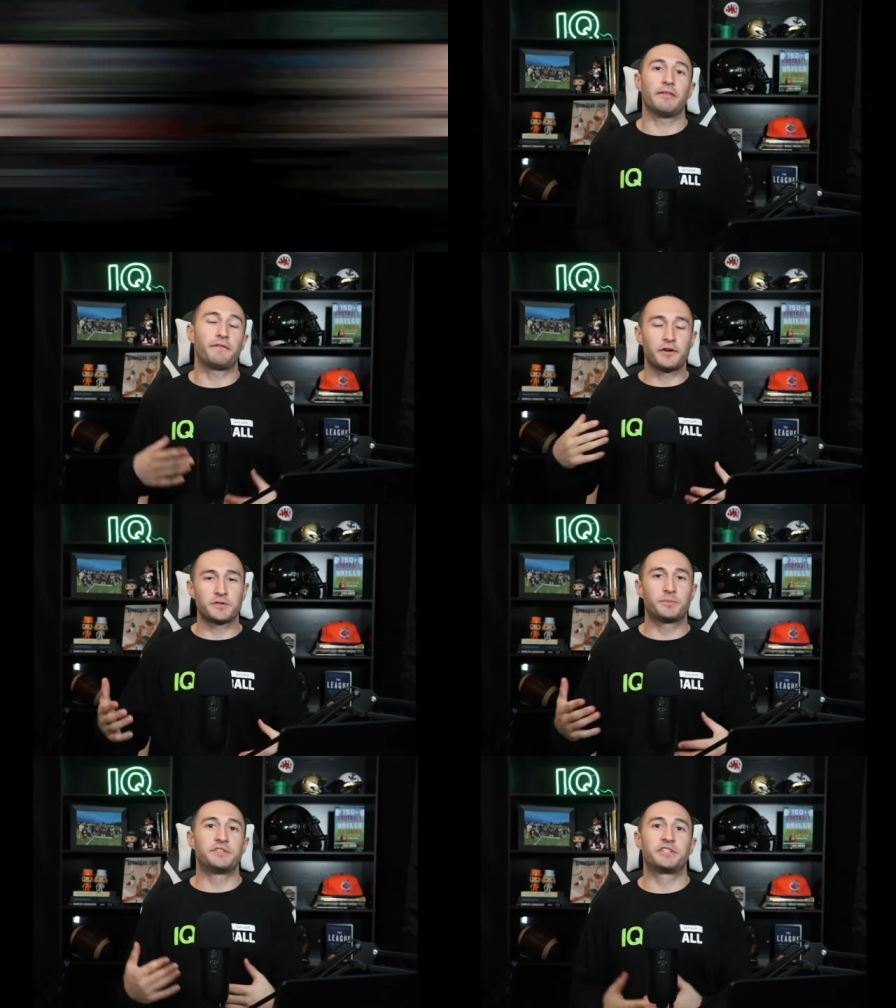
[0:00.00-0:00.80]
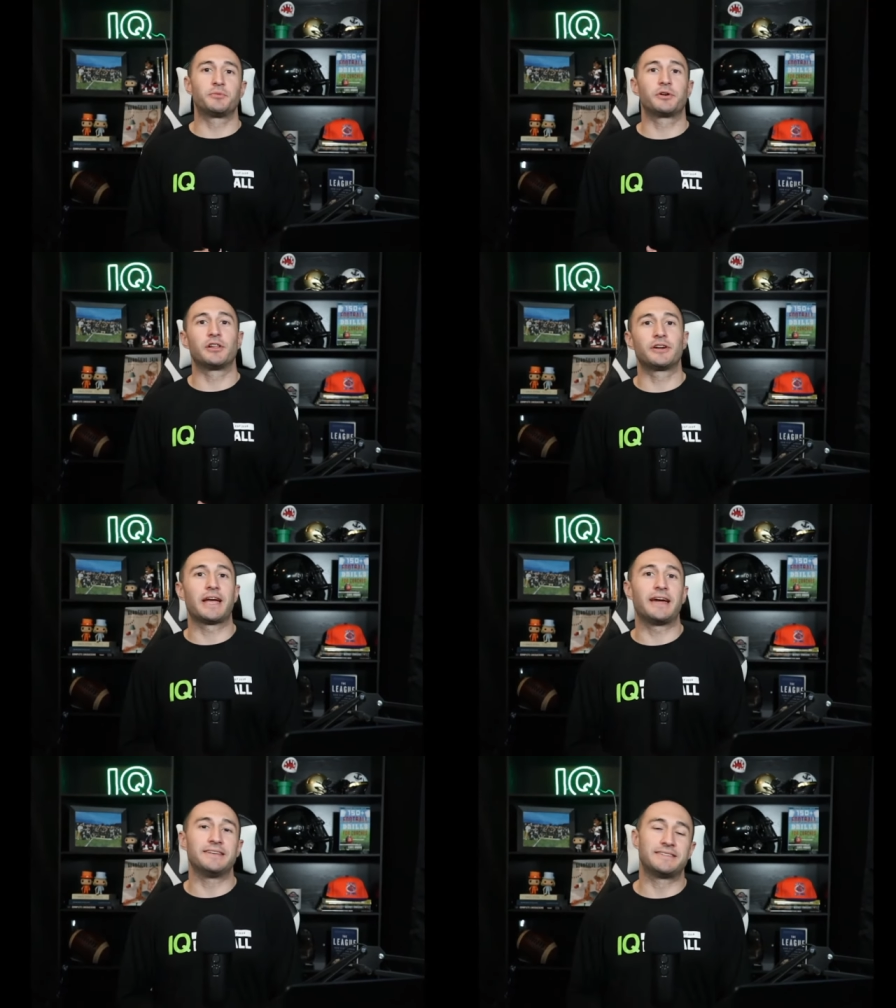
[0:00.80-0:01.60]
The first position we're going to look
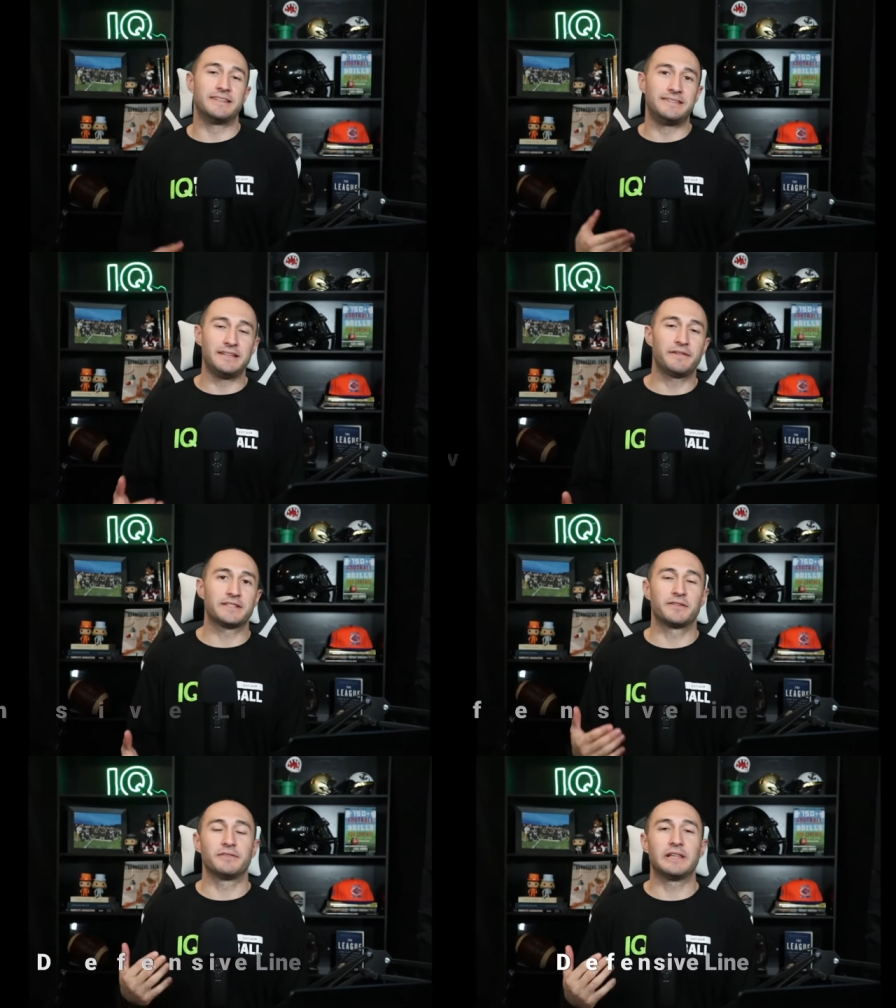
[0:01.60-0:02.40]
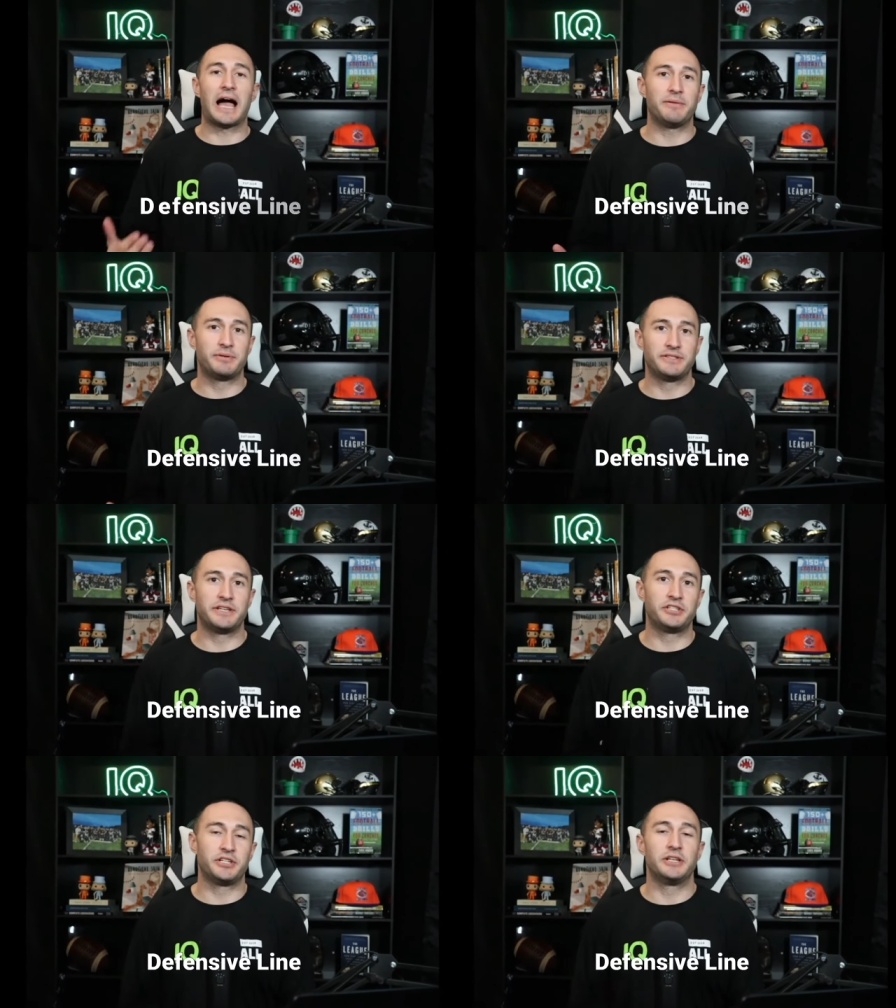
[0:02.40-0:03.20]
at is the defensive line
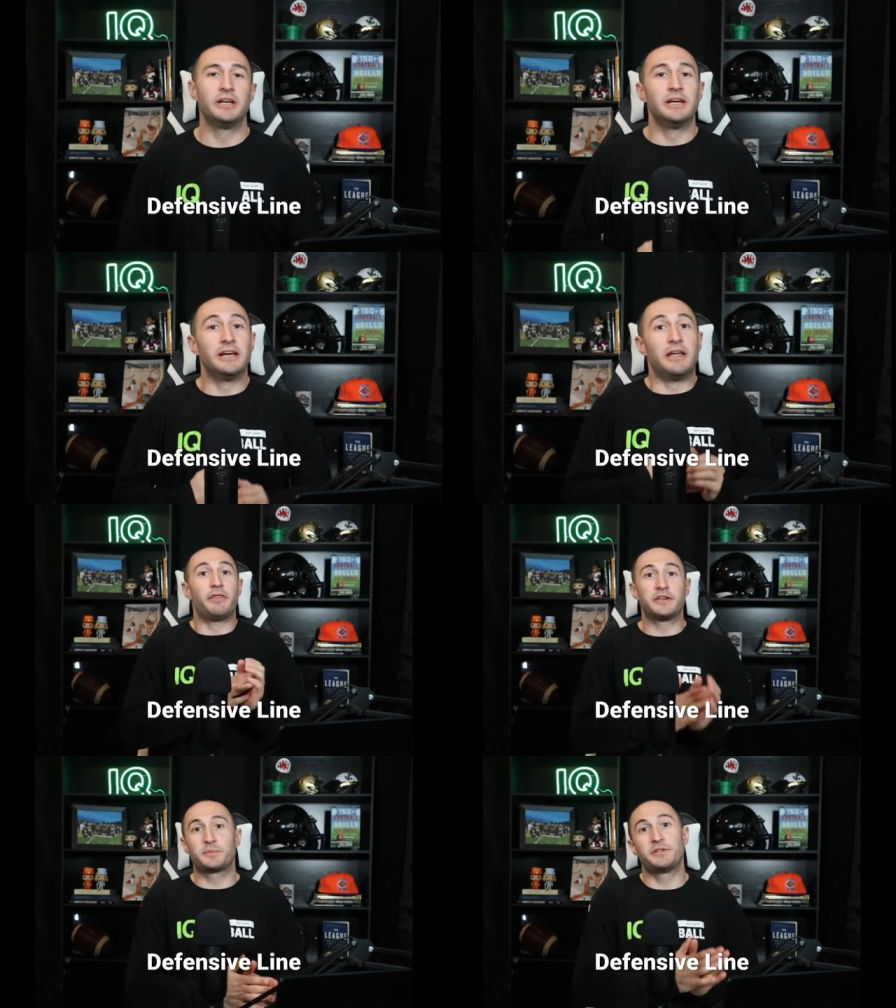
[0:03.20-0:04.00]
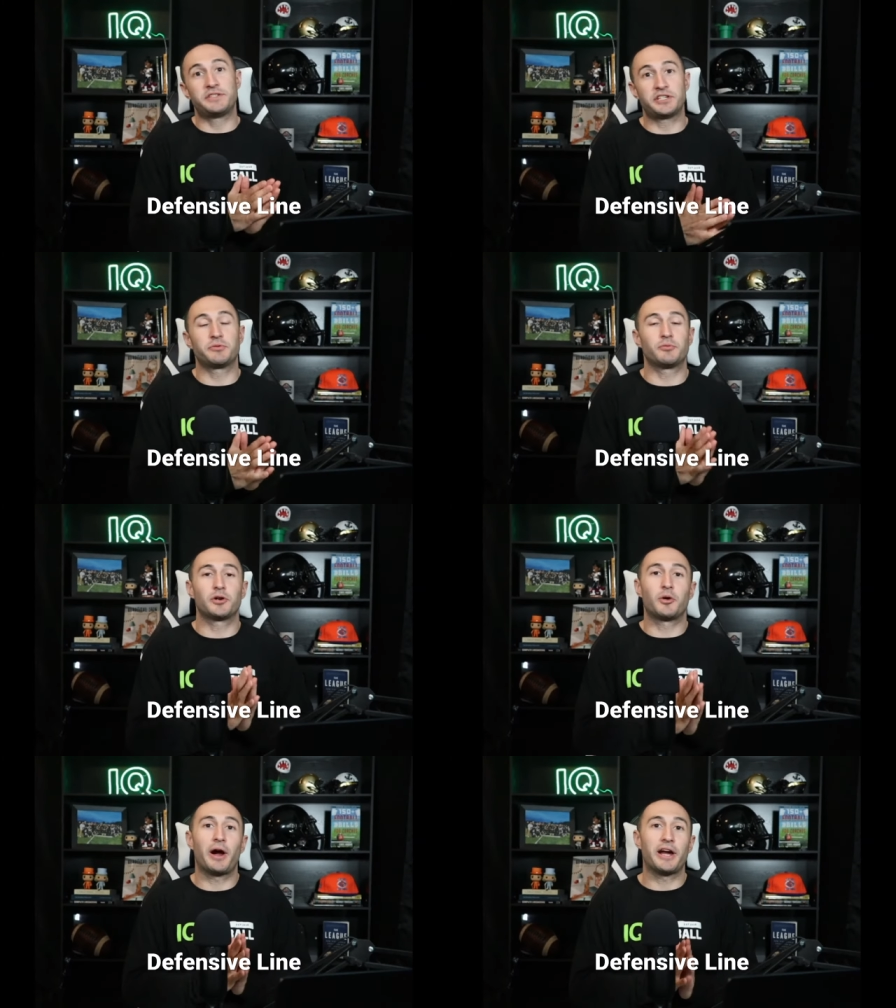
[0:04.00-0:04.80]
position. This position
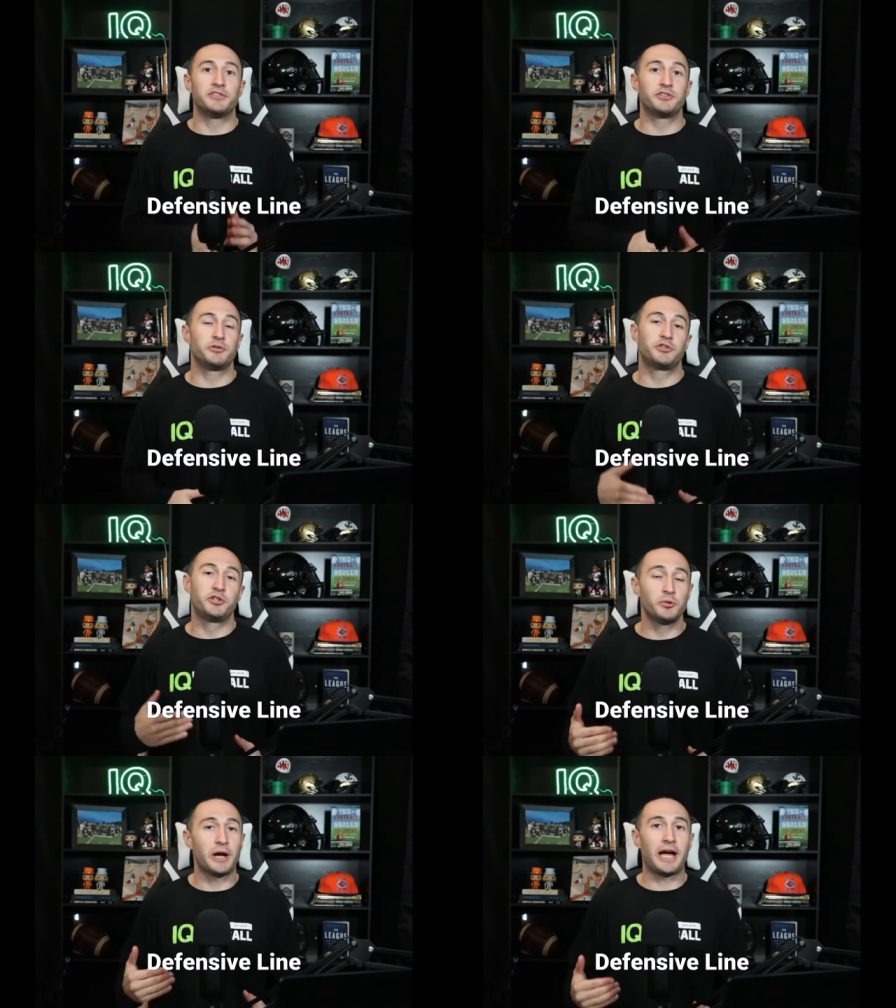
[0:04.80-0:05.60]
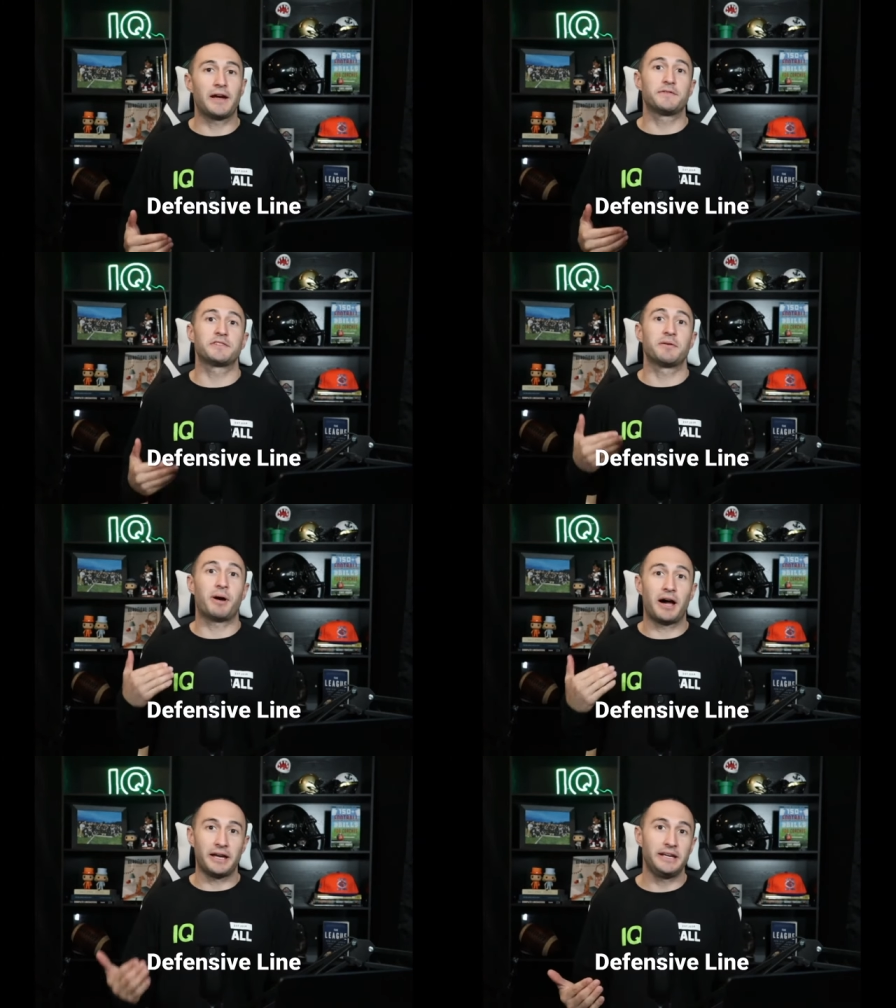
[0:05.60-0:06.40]
requires you to have some
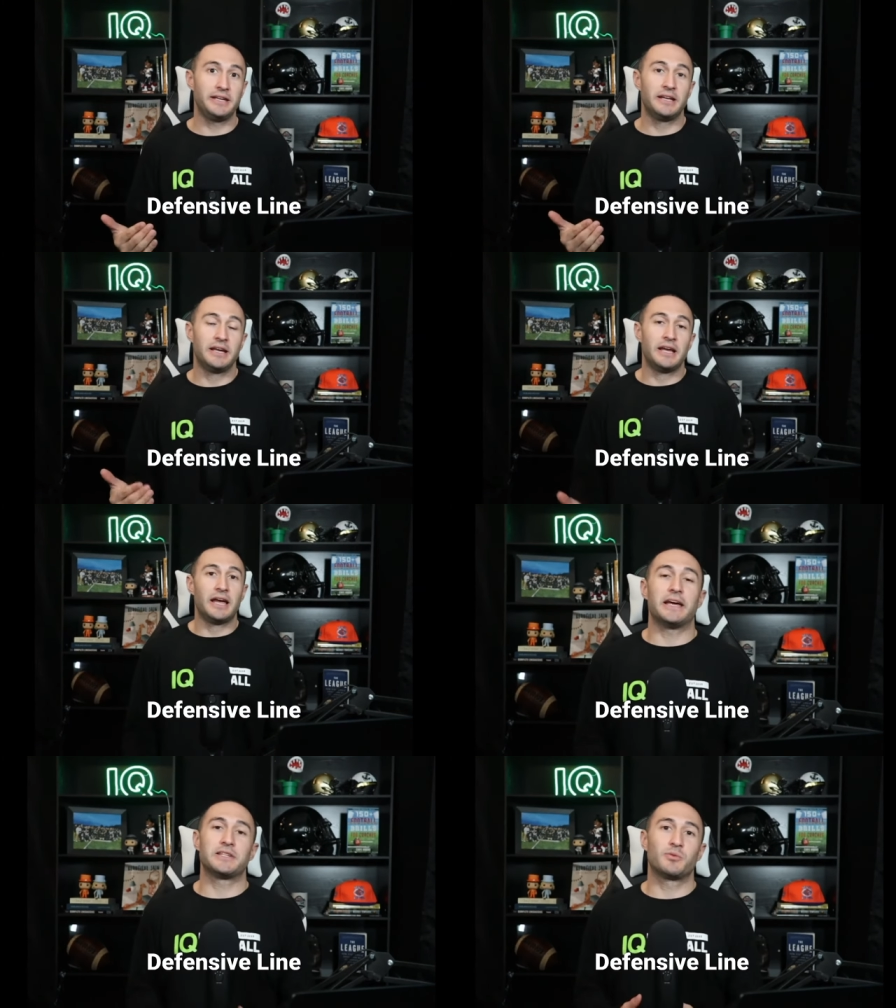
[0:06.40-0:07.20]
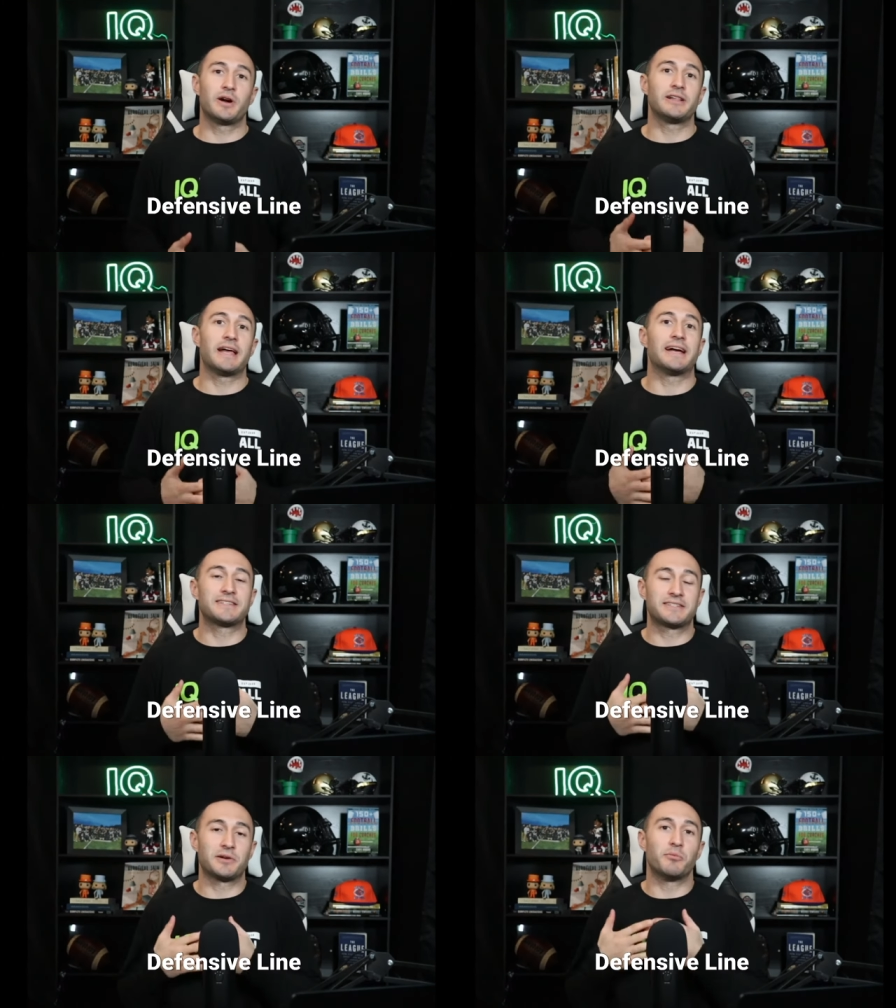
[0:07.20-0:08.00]
height as well
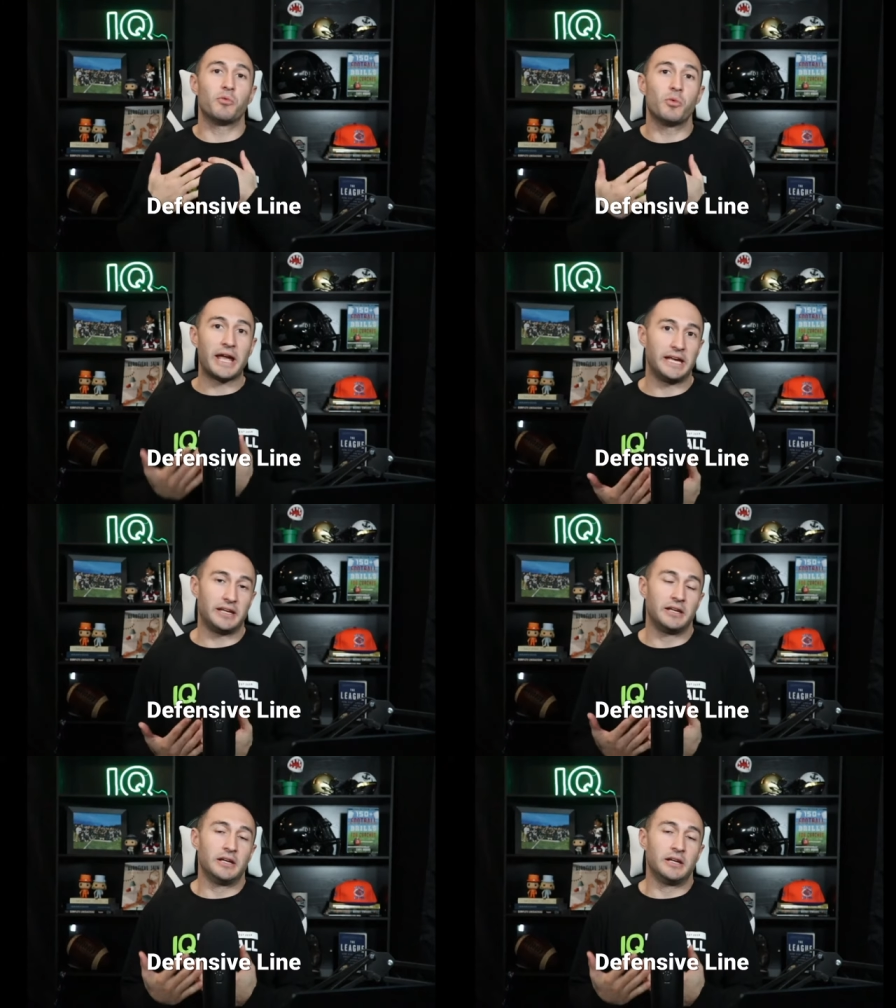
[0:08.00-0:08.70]
as some weight.